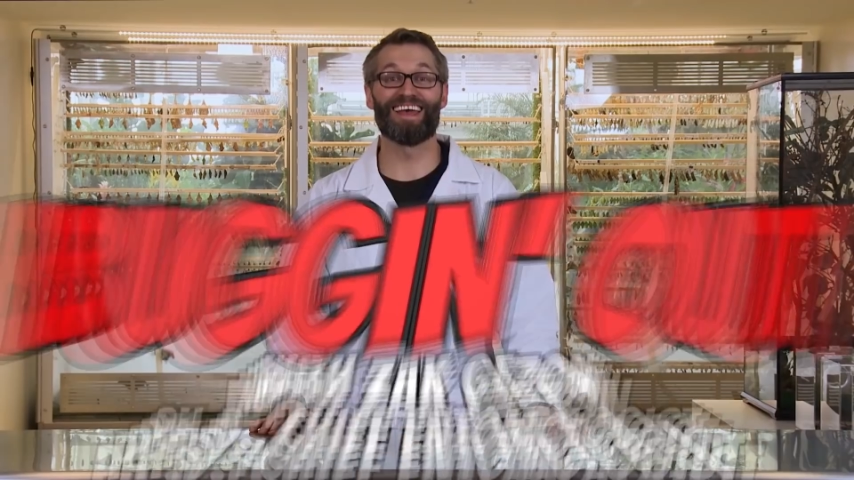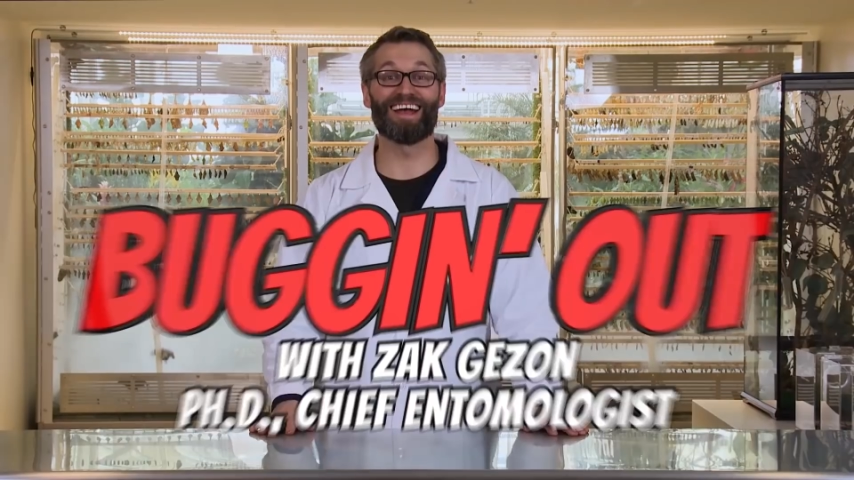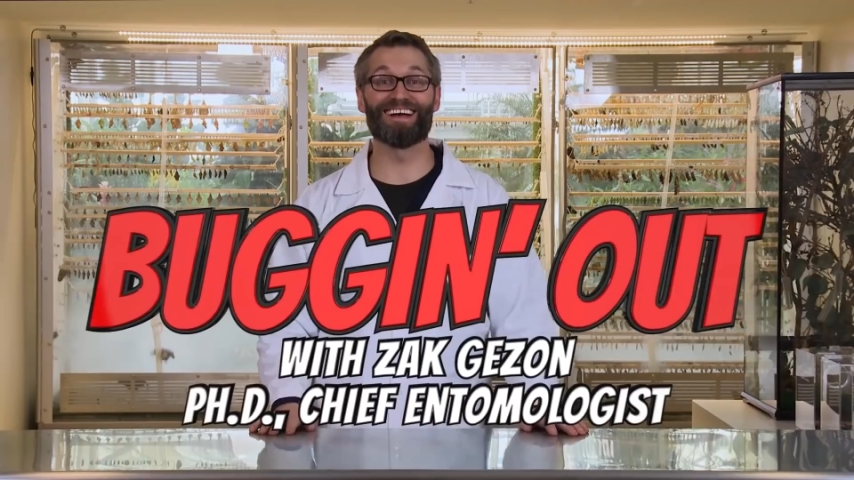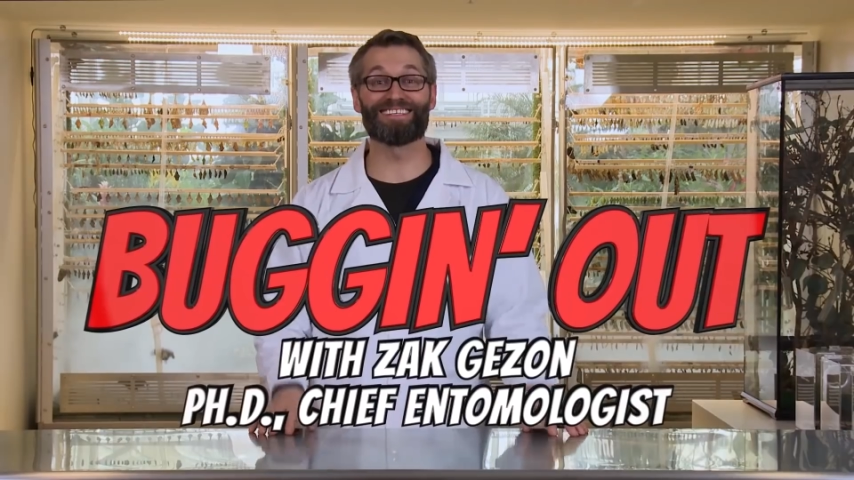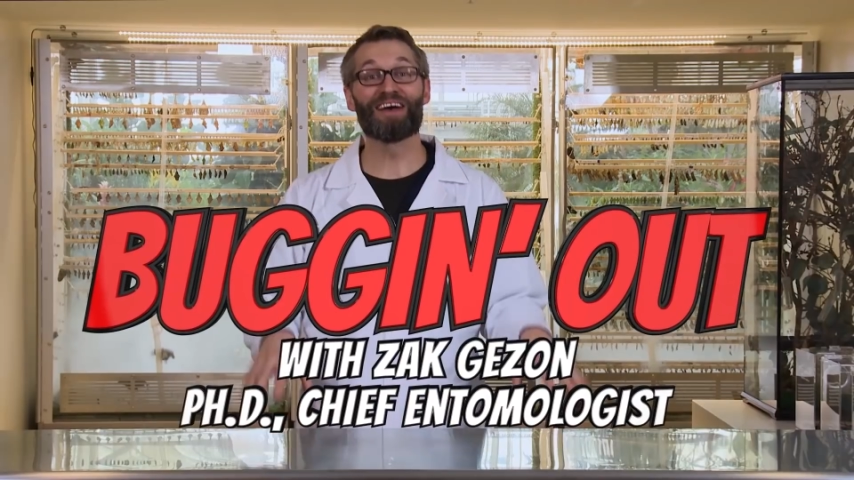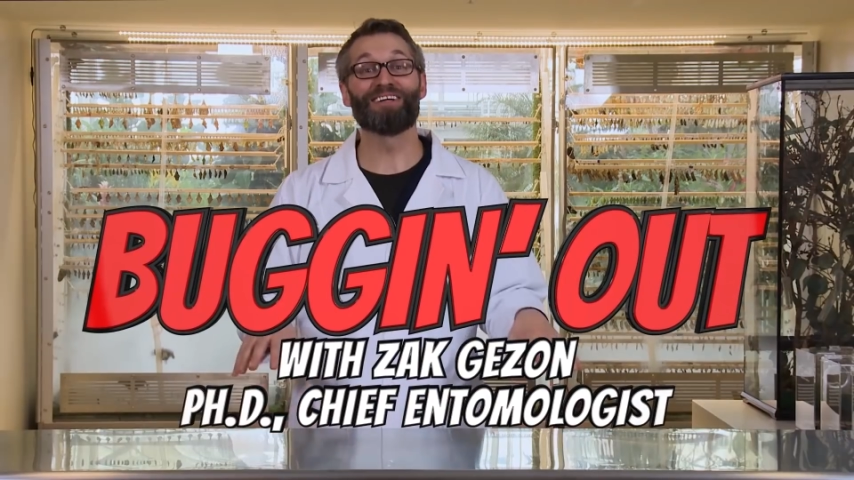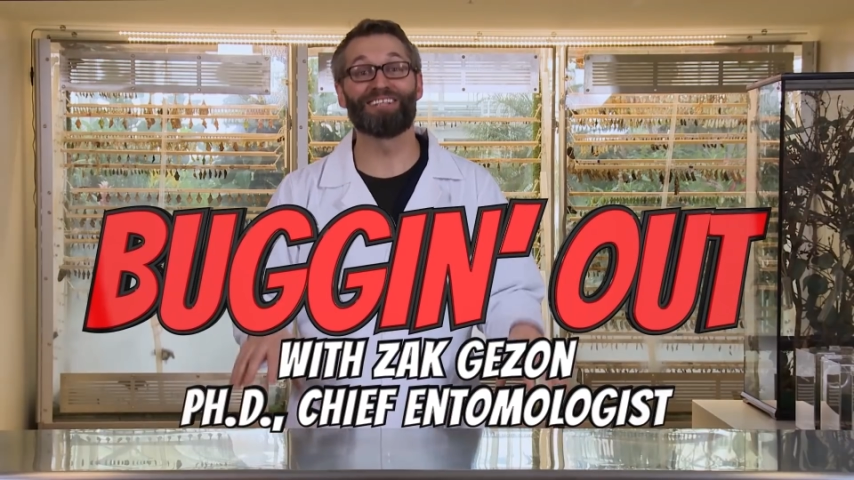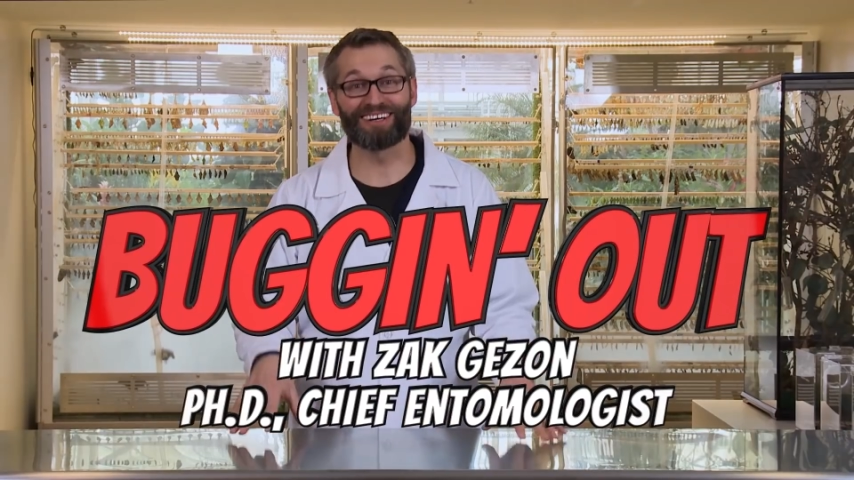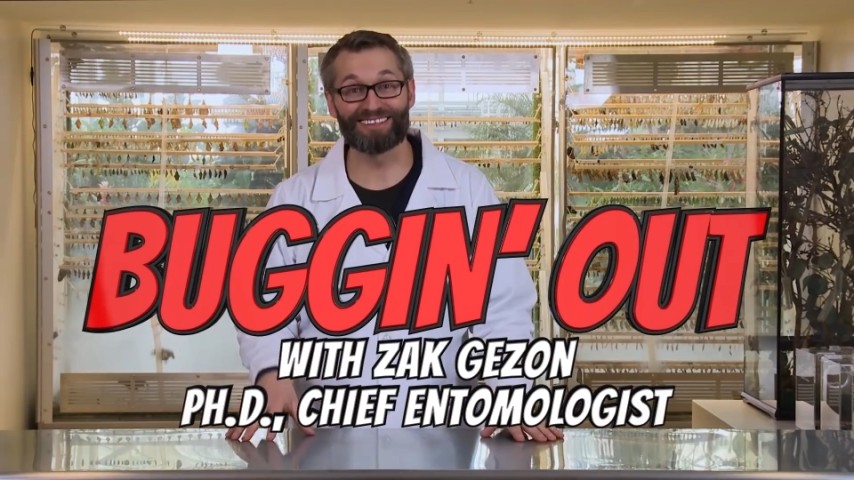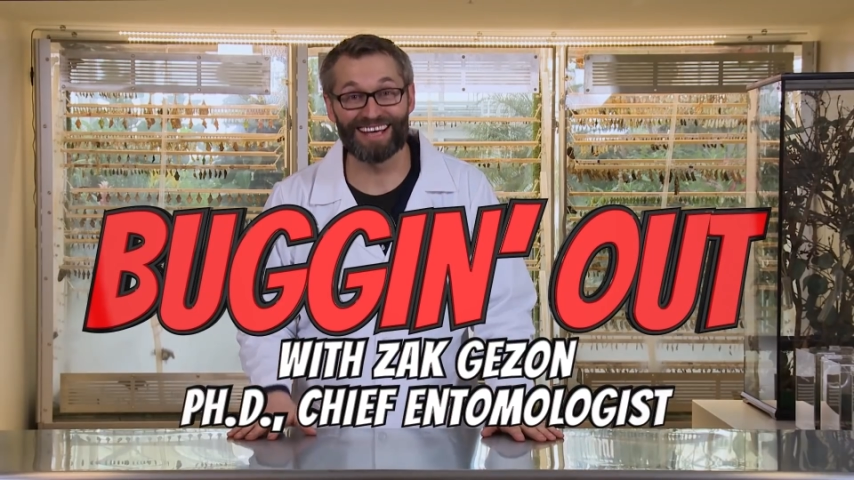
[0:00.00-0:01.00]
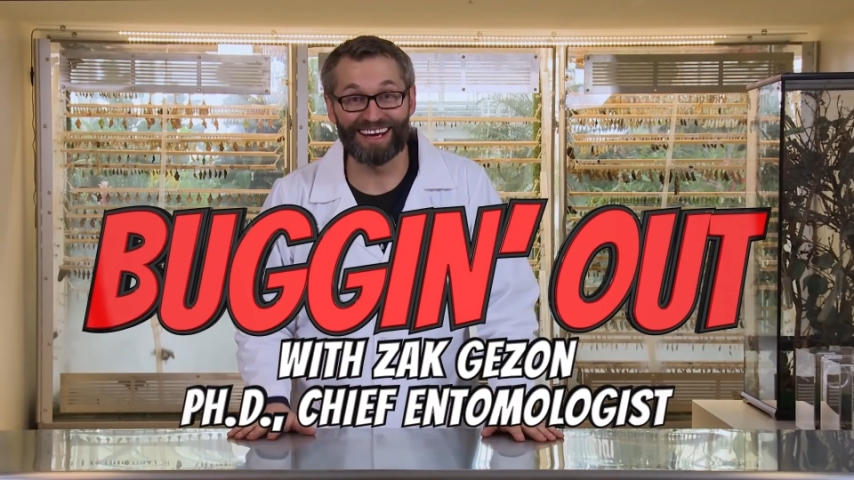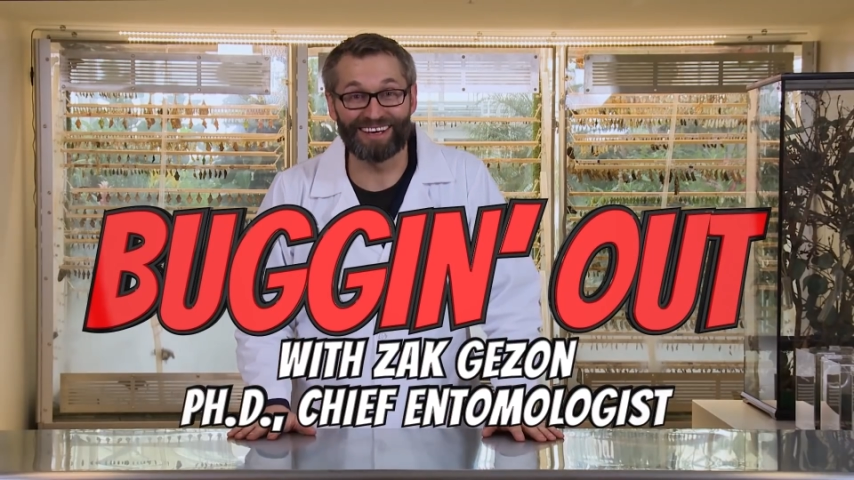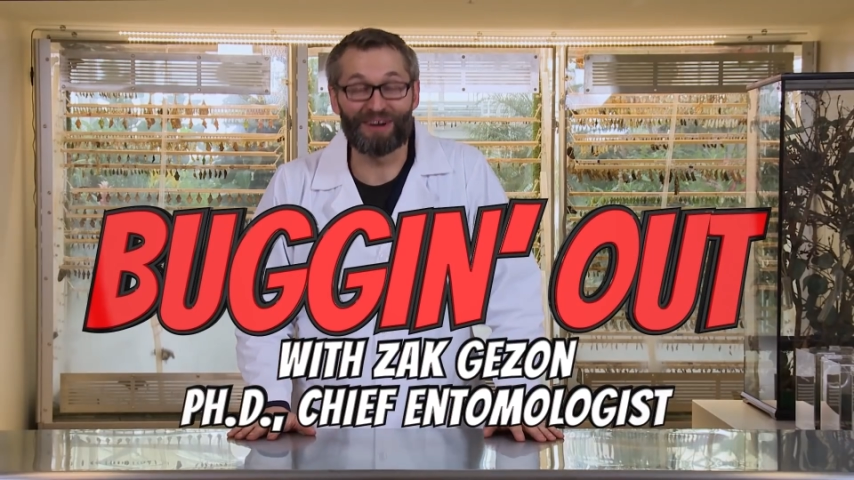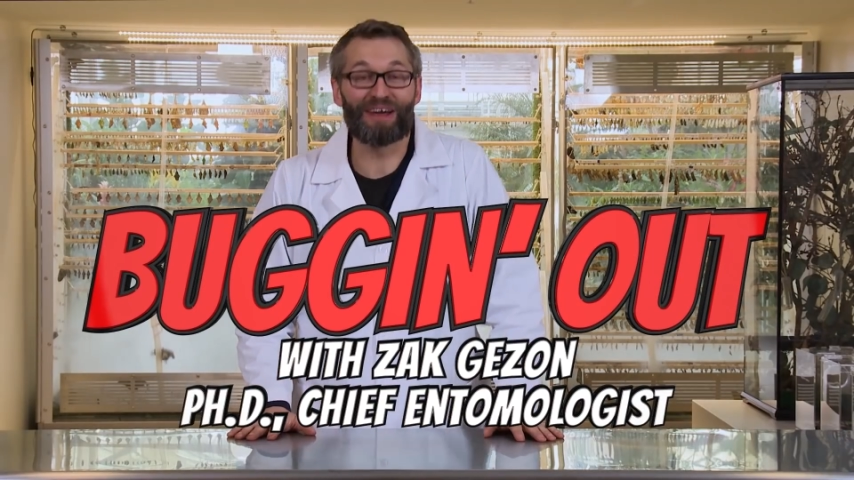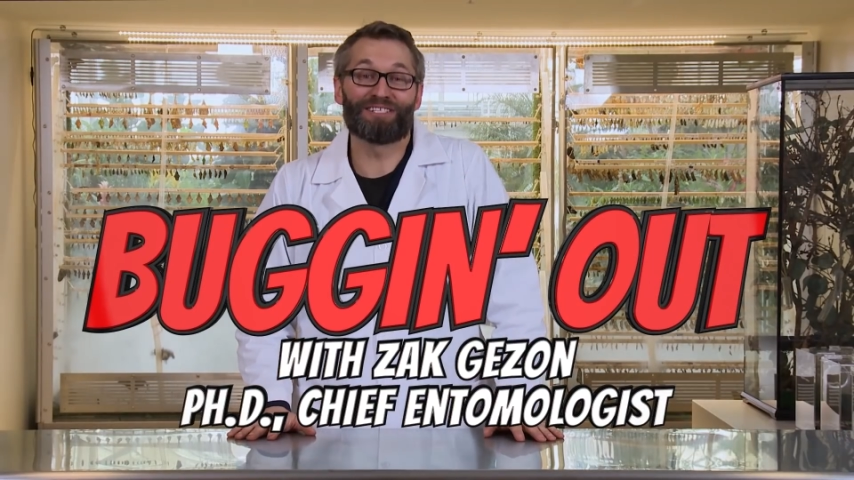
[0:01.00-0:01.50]
Hey guys, Dr.
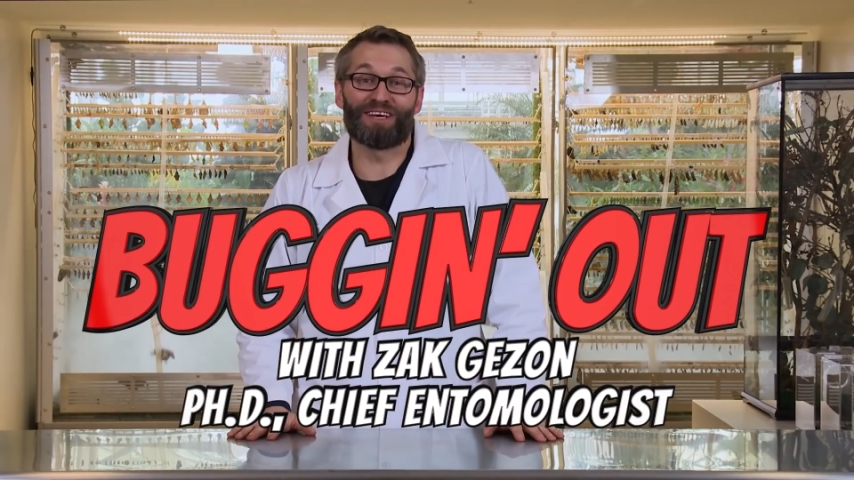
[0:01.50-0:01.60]
Zach here,